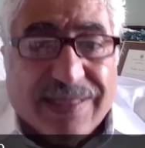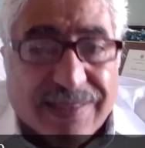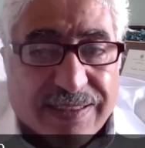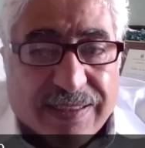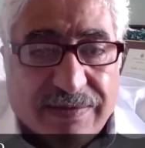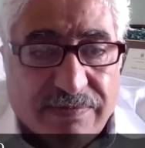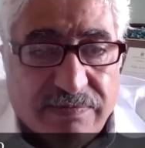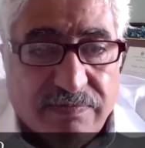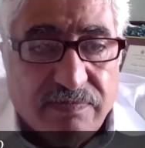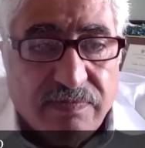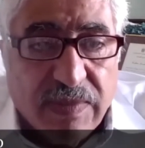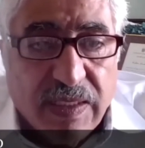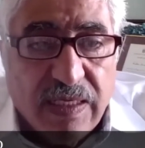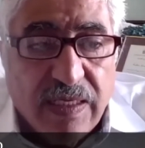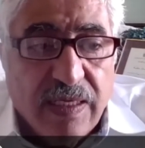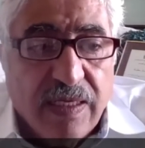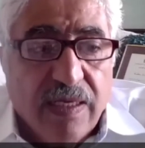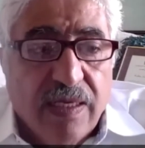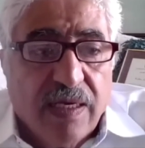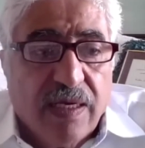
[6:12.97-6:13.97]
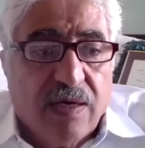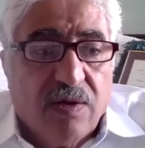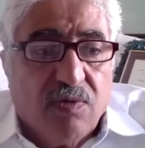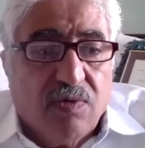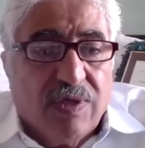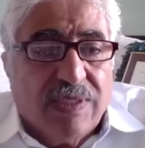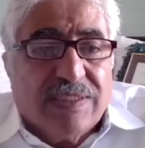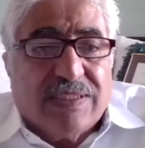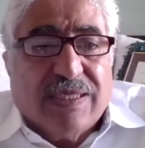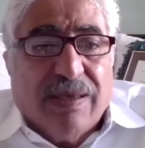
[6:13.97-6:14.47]
kill them.
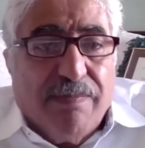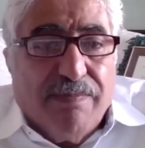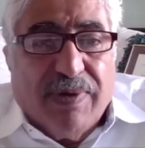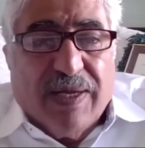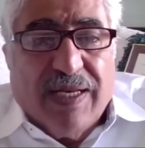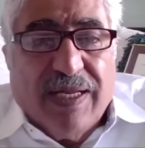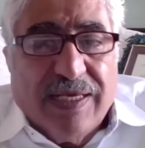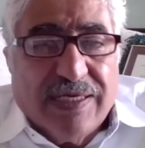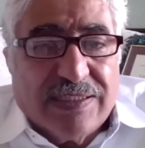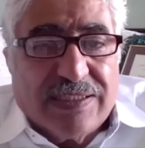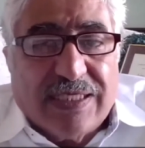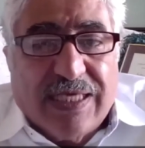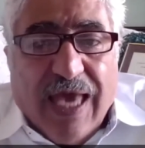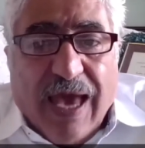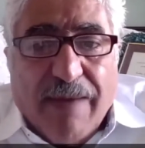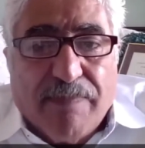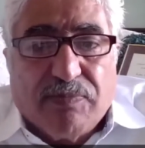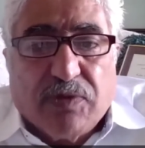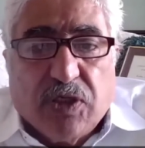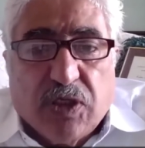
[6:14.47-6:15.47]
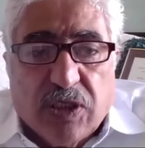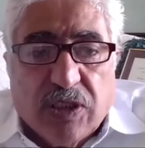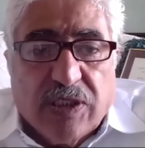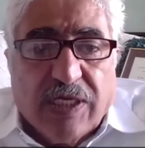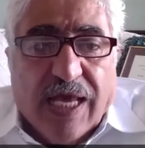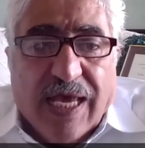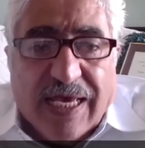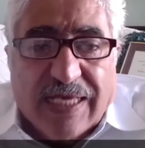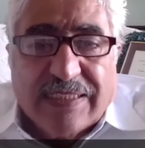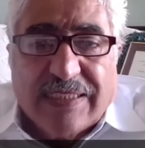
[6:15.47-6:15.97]
When somebody is
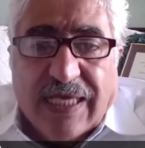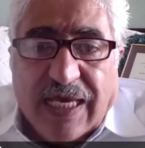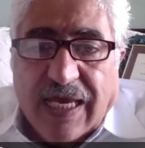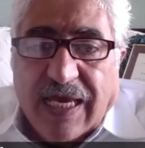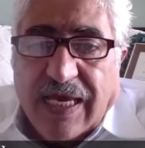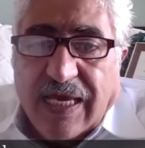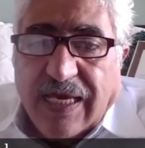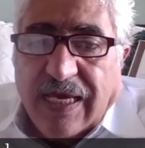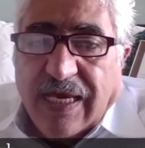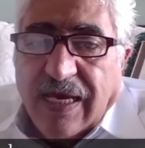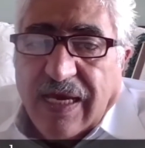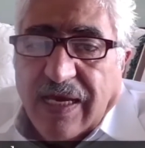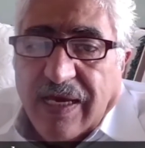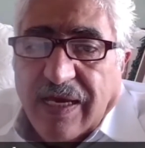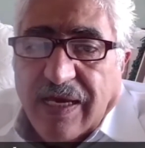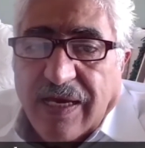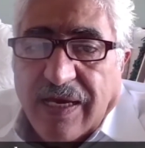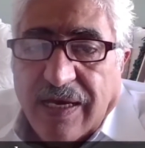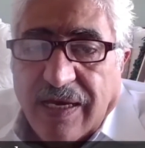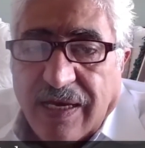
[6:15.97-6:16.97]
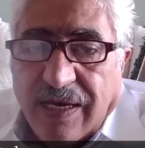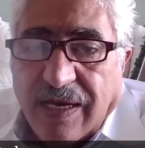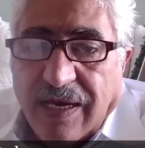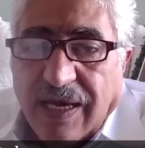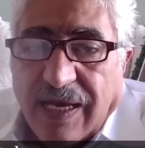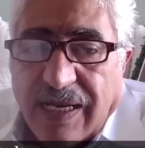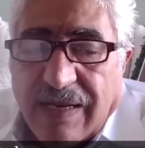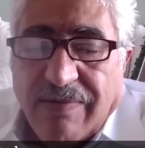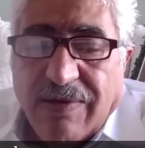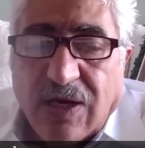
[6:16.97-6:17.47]
captured as
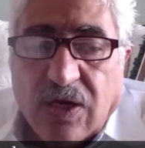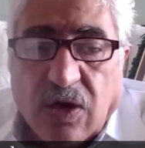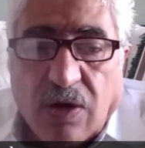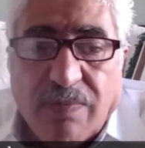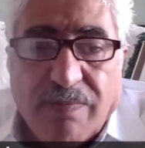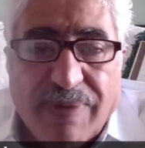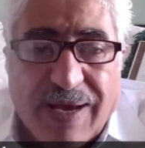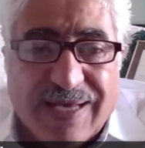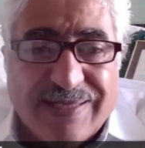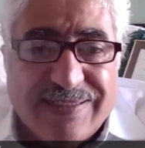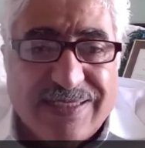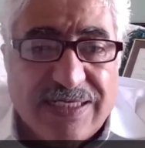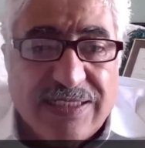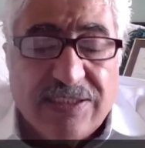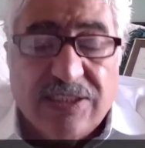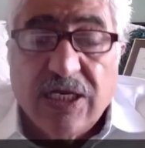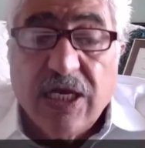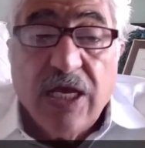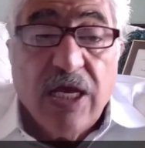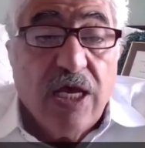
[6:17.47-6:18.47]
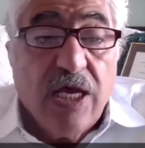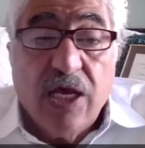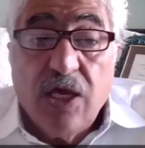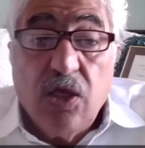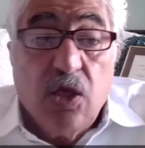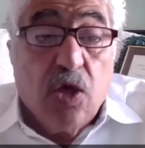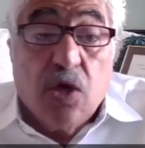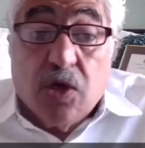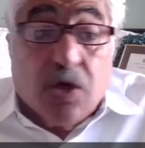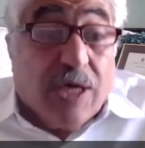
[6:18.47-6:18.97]
a enemy combatant,
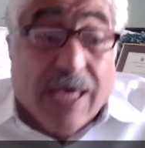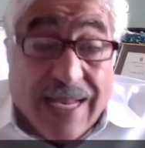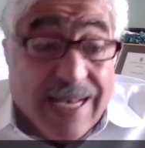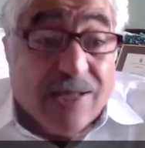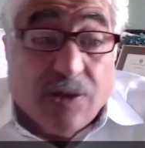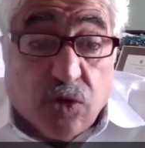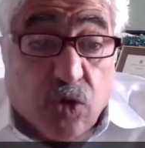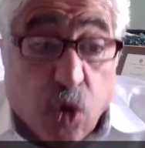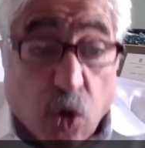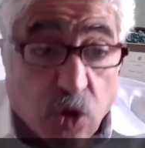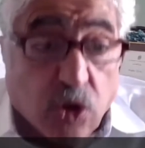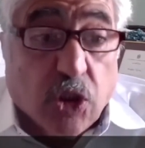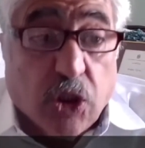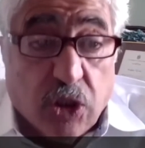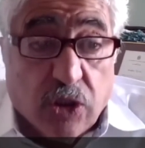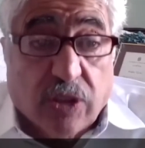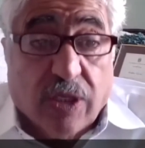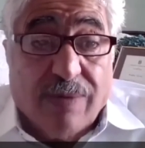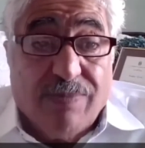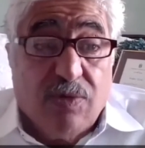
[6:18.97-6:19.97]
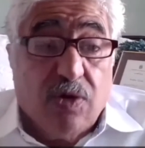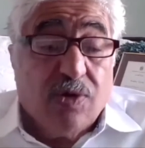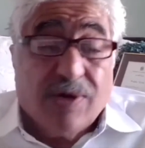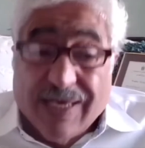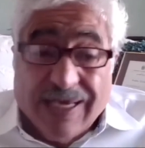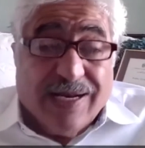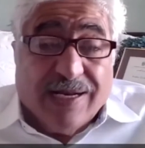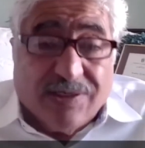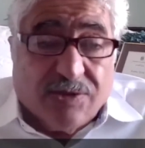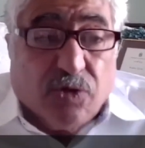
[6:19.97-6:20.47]
you cannot torture them,
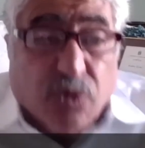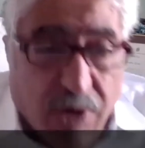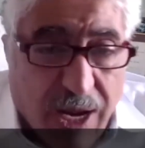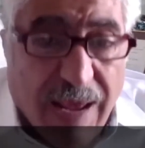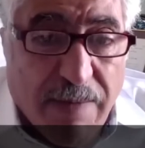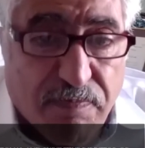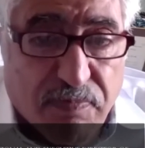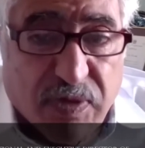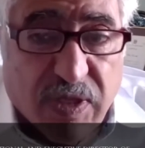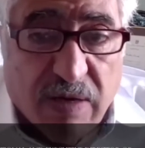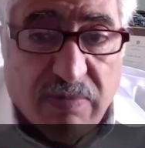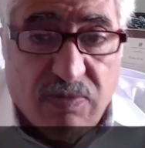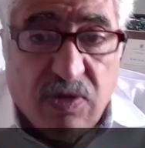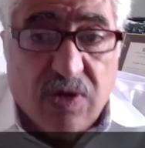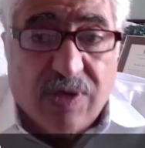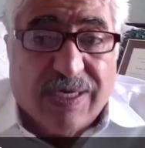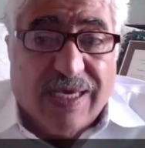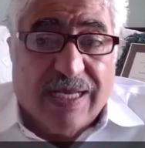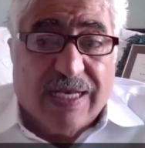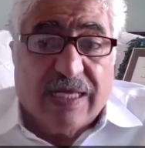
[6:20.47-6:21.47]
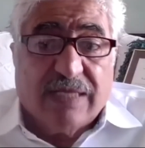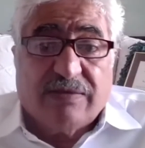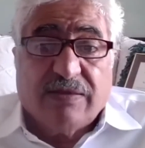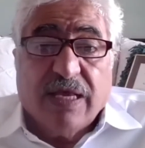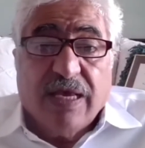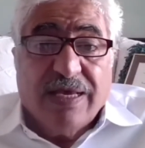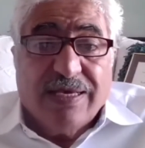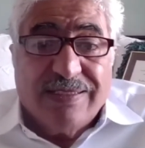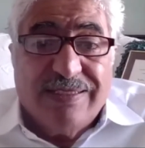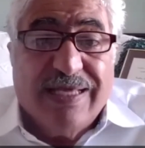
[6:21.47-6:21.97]
you cannot rape them, you
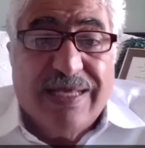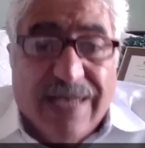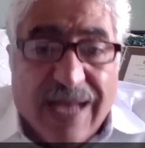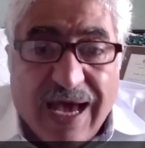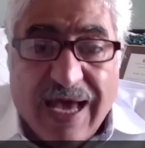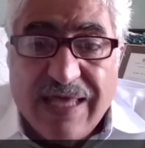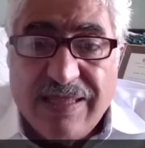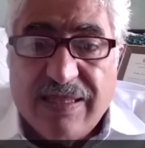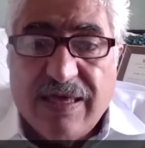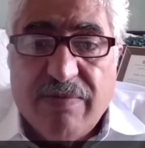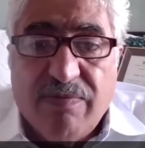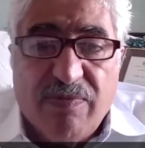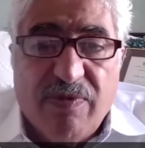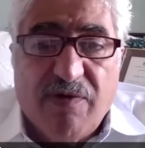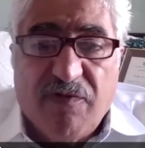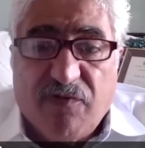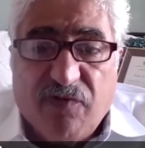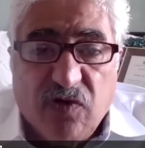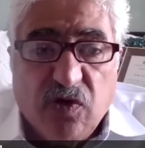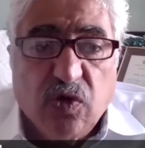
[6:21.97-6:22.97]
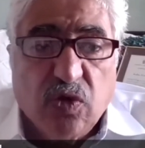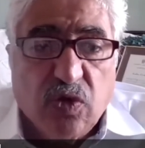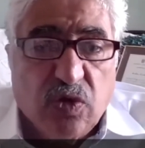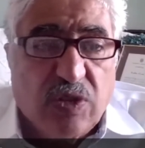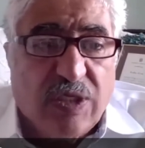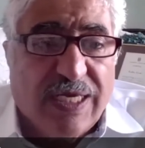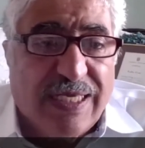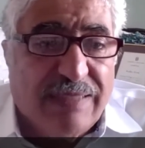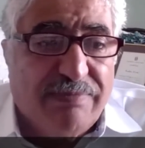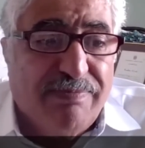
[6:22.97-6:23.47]
cannot deny them
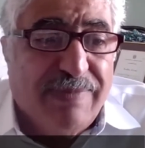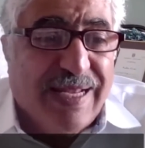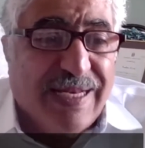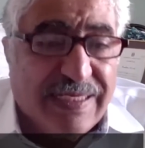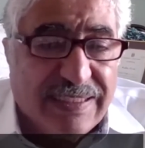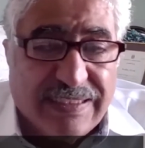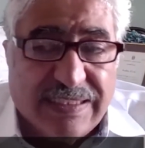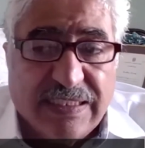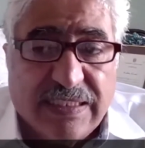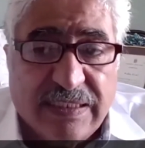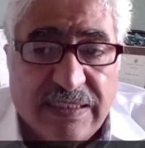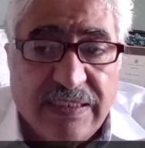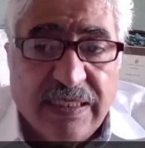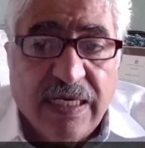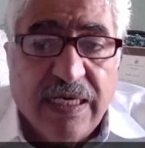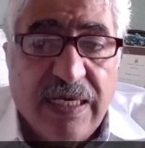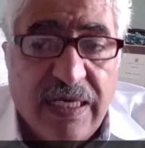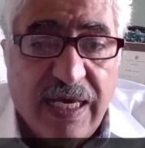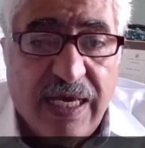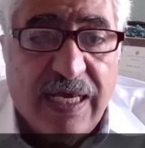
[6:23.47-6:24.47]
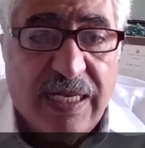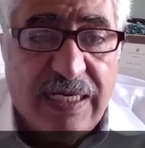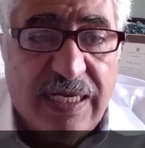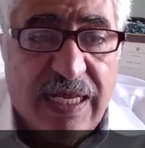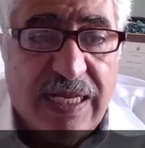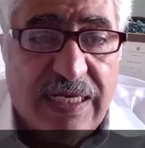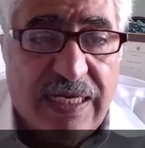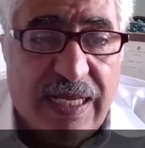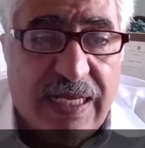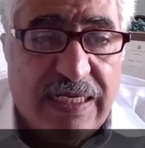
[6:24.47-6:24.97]
food and medicine
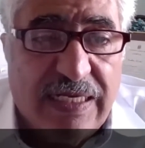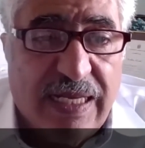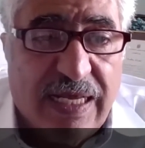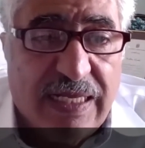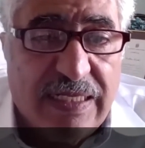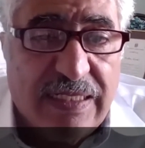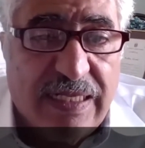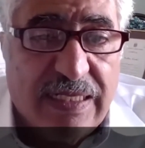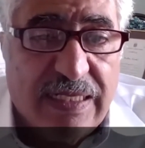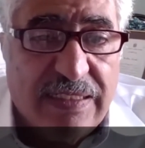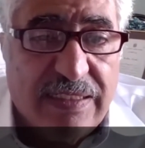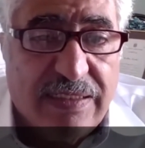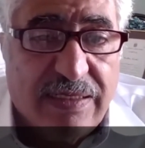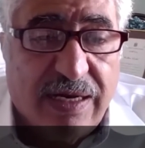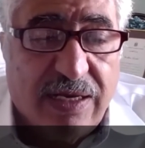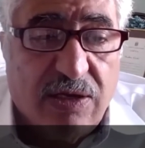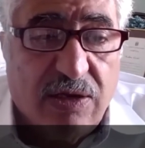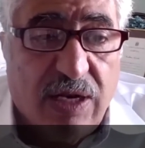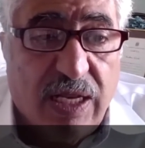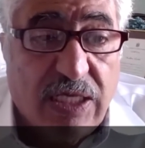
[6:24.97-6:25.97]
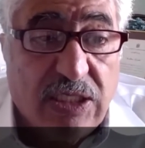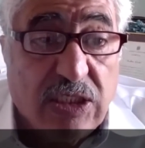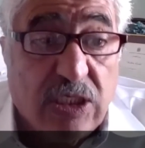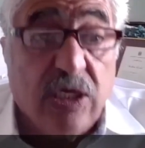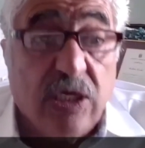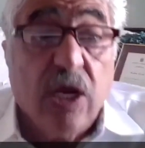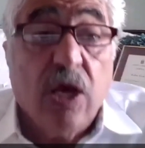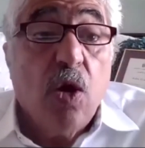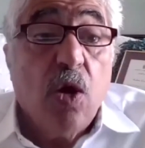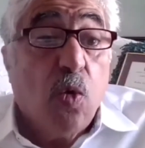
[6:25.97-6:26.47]
and
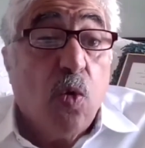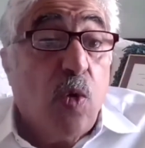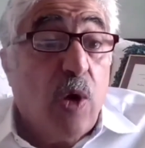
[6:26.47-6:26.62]
regulation.